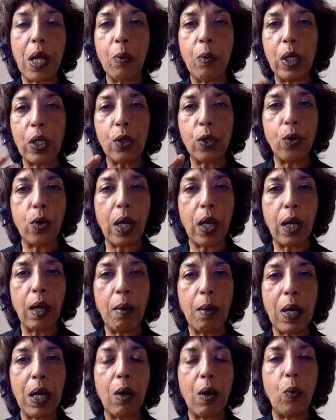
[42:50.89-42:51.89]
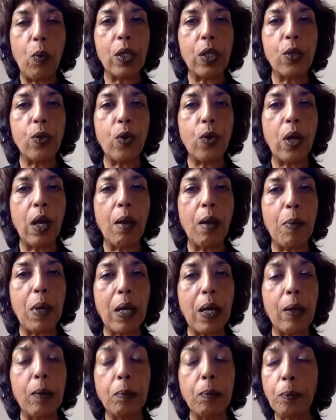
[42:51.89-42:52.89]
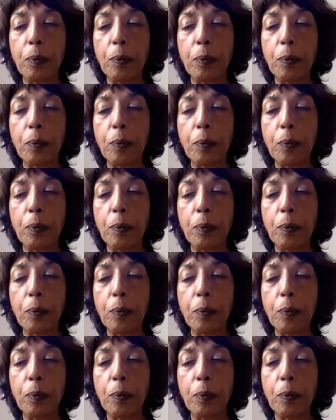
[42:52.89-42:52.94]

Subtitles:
we're talking about